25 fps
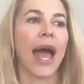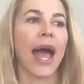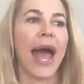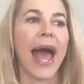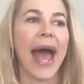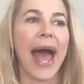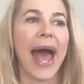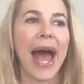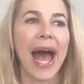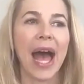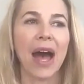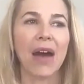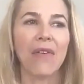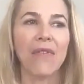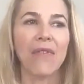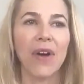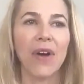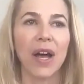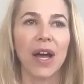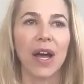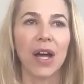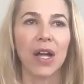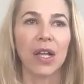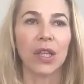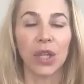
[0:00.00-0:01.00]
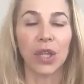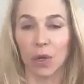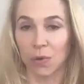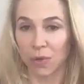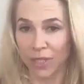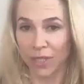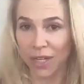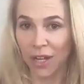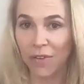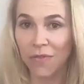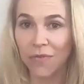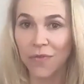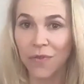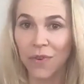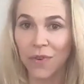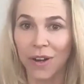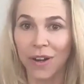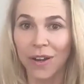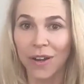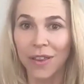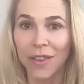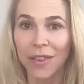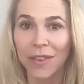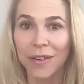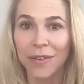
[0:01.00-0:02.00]
have low
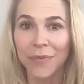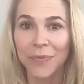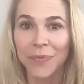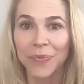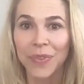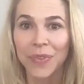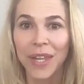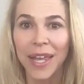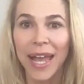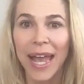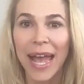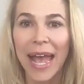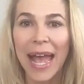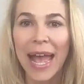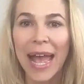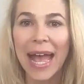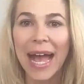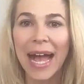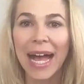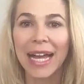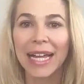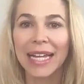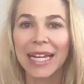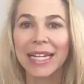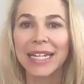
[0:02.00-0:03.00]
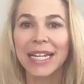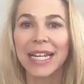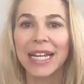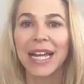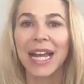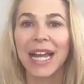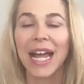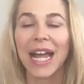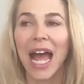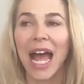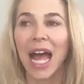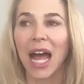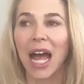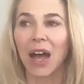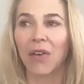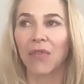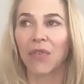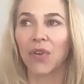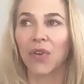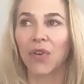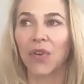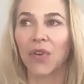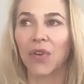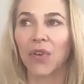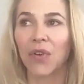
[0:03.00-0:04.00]
self-worth and
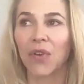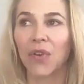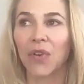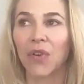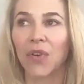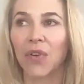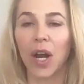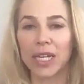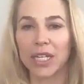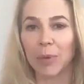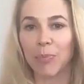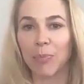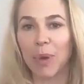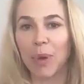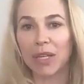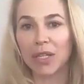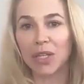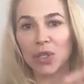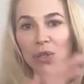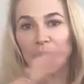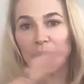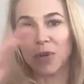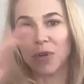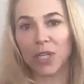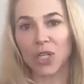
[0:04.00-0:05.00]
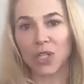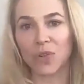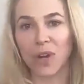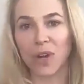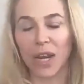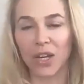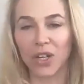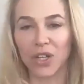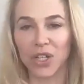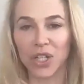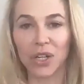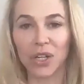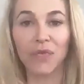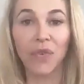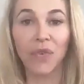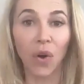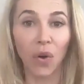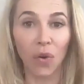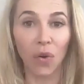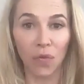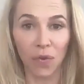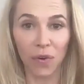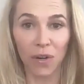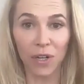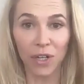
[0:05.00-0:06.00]
have gone into the compensatory
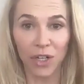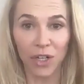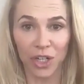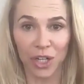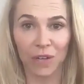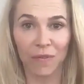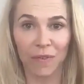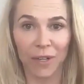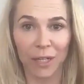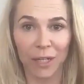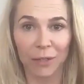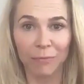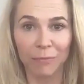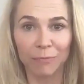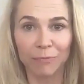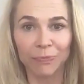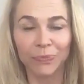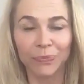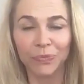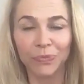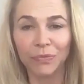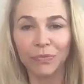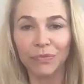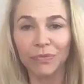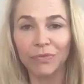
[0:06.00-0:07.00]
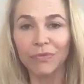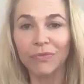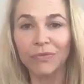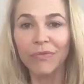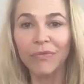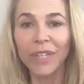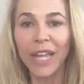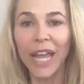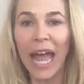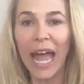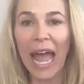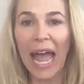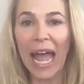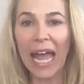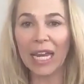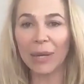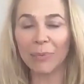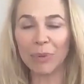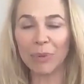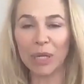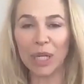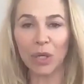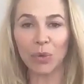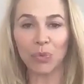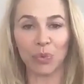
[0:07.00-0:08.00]
strategy of overachieving
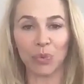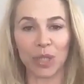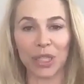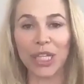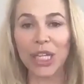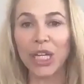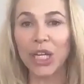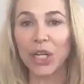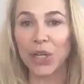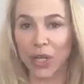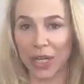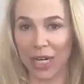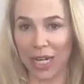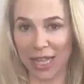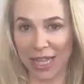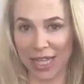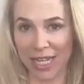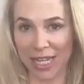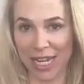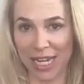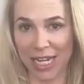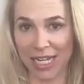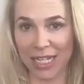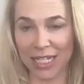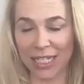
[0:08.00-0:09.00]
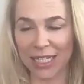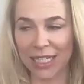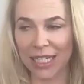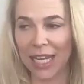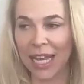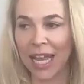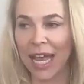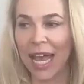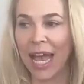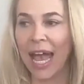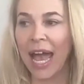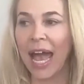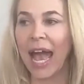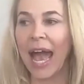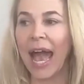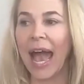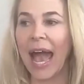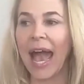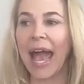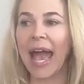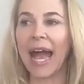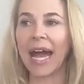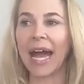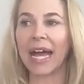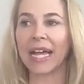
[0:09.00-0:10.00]
and being really good at things,
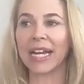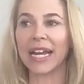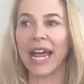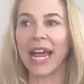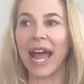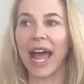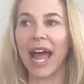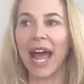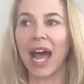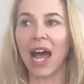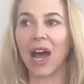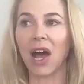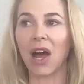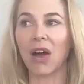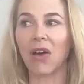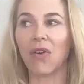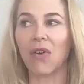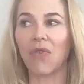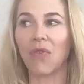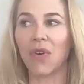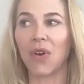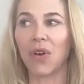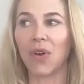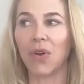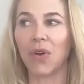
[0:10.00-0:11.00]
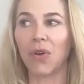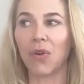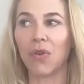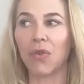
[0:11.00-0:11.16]
and have